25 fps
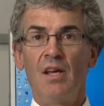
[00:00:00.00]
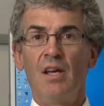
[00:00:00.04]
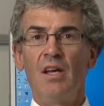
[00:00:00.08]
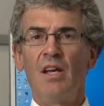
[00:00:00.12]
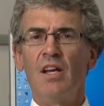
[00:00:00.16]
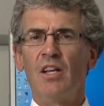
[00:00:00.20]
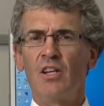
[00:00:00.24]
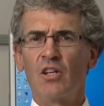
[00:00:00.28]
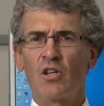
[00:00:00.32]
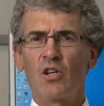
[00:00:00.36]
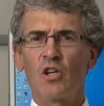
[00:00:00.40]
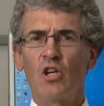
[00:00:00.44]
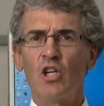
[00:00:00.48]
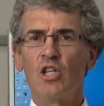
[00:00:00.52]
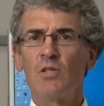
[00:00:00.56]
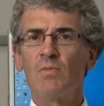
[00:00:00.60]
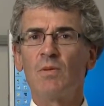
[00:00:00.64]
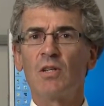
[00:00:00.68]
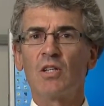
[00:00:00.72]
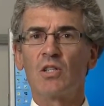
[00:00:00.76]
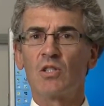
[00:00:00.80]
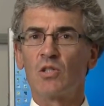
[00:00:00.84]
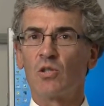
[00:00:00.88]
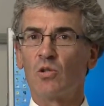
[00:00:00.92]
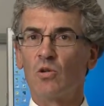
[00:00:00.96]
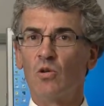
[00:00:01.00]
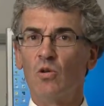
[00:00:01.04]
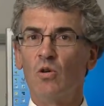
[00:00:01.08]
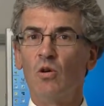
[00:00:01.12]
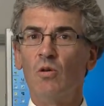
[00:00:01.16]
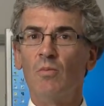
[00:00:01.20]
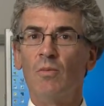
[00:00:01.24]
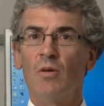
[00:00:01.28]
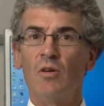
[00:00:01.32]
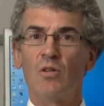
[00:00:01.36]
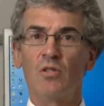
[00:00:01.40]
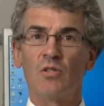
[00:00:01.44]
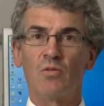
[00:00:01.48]
It occurs because the
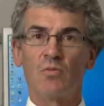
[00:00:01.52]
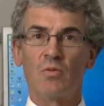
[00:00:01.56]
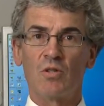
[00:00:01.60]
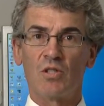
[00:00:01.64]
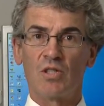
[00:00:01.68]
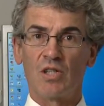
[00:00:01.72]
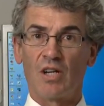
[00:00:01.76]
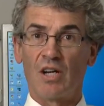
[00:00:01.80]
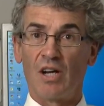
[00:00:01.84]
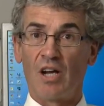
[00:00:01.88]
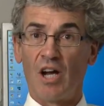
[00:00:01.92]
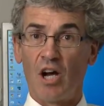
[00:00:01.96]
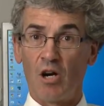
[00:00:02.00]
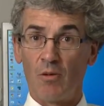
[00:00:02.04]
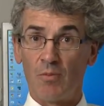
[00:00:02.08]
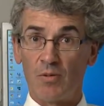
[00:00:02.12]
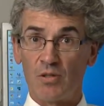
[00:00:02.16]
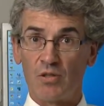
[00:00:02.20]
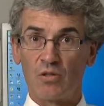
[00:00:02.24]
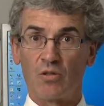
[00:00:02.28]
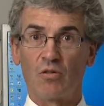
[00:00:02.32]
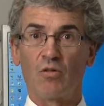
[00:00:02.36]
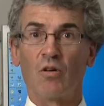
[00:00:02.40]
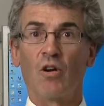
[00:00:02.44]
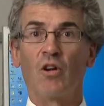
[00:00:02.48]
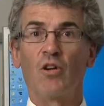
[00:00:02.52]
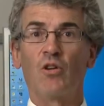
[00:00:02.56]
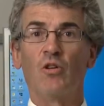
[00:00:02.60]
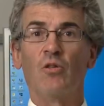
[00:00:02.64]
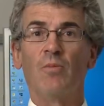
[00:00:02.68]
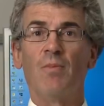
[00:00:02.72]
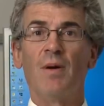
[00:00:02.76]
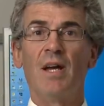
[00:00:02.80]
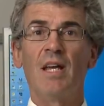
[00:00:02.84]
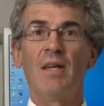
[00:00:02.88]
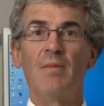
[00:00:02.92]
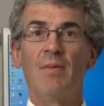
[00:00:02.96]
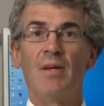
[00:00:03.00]
hormones which are helping to grow your
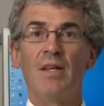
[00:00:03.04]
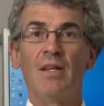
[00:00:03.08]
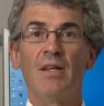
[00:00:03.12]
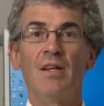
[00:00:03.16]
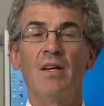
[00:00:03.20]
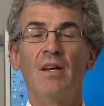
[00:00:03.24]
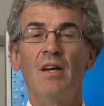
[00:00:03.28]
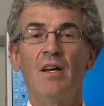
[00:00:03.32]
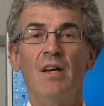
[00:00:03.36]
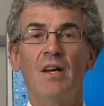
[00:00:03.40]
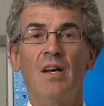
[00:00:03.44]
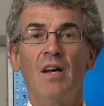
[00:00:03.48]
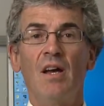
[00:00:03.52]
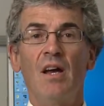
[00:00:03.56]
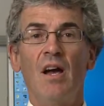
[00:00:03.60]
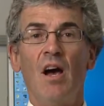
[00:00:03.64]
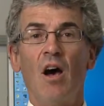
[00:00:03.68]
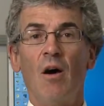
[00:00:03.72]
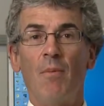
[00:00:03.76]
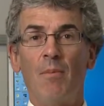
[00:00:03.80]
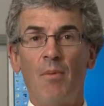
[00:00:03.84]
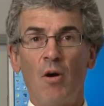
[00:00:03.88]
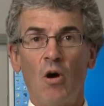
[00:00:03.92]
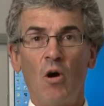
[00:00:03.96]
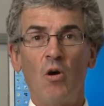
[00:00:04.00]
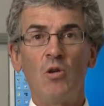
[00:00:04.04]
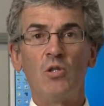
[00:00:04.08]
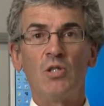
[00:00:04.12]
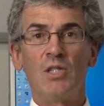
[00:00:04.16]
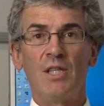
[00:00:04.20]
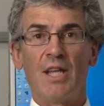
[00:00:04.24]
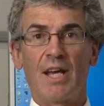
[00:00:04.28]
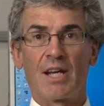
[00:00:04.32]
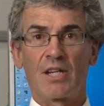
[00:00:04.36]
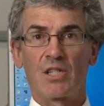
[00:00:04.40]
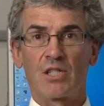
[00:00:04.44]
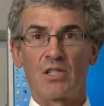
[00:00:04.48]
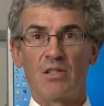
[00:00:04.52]
baby oppose the
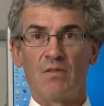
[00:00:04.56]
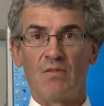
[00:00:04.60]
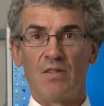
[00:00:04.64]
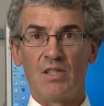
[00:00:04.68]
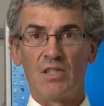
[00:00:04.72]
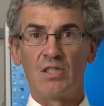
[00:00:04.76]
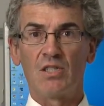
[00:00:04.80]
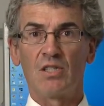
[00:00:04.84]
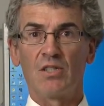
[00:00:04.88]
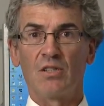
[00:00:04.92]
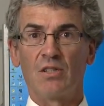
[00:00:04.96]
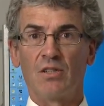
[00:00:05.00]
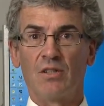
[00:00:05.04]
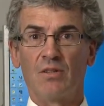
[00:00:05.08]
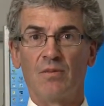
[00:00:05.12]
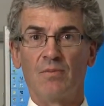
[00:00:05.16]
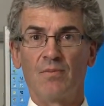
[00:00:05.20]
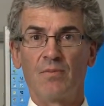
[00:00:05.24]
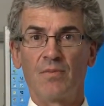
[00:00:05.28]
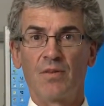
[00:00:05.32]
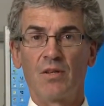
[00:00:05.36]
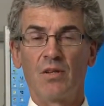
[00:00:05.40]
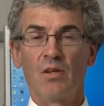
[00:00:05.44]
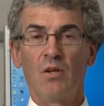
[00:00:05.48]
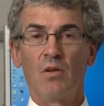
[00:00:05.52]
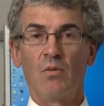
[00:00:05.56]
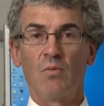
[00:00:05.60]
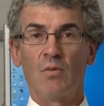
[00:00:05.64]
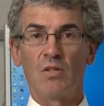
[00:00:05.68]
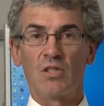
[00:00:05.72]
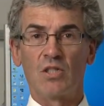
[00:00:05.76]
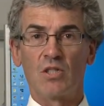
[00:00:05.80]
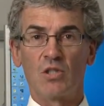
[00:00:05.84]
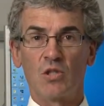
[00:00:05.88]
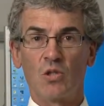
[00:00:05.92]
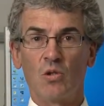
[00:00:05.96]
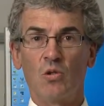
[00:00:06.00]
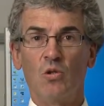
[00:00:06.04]
action of insulin, which
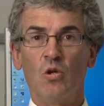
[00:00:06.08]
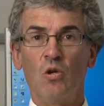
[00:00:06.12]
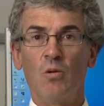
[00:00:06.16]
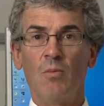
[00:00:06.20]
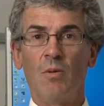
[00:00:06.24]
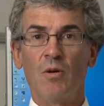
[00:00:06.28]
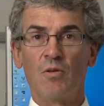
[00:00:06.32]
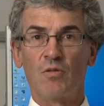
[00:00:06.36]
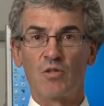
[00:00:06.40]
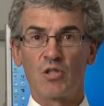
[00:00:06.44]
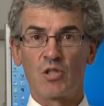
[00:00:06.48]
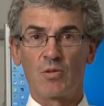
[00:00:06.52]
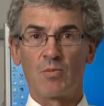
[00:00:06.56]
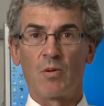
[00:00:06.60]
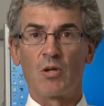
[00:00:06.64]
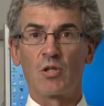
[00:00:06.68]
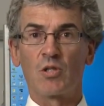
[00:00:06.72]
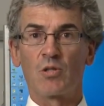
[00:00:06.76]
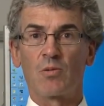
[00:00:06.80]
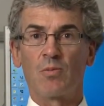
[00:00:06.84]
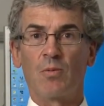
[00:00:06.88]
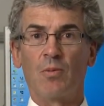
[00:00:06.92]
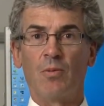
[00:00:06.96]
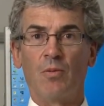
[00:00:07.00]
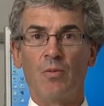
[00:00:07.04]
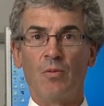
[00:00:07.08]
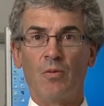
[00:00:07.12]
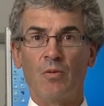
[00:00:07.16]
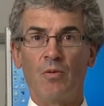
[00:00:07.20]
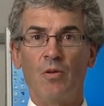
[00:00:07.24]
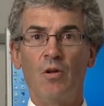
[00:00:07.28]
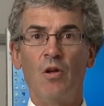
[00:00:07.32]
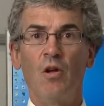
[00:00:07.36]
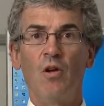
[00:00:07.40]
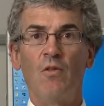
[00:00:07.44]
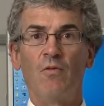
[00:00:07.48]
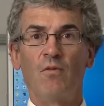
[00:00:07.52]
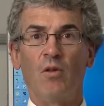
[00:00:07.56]
is the hormone responsible
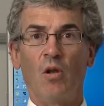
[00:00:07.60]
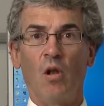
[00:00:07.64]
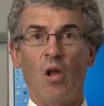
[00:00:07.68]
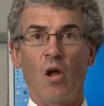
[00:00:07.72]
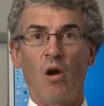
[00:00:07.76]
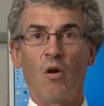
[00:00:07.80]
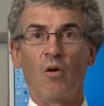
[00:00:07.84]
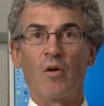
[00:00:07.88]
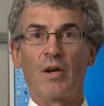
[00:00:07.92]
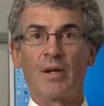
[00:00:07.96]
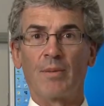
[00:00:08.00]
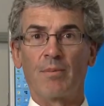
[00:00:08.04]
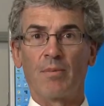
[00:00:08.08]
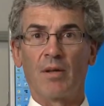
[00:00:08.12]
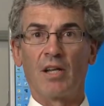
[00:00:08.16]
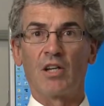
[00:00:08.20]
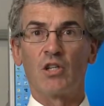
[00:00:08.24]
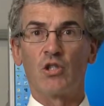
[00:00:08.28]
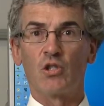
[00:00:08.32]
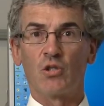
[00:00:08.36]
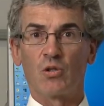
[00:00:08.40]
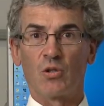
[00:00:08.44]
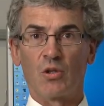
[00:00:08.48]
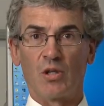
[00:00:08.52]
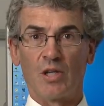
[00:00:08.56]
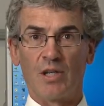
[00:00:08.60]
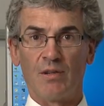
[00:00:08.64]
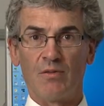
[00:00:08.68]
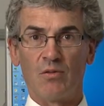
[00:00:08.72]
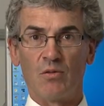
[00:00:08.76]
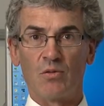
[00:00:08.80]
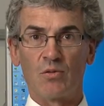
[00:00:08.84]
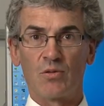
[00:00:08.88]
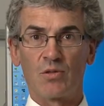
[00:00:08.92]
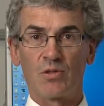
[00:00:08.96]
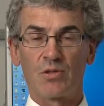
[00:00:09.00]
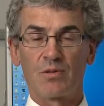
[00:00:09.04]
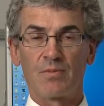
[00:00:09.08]
for lowering blood sugar
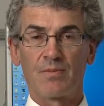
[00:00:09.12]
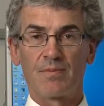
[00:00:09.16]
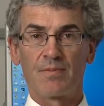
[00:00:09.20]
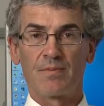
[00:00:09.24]
levels.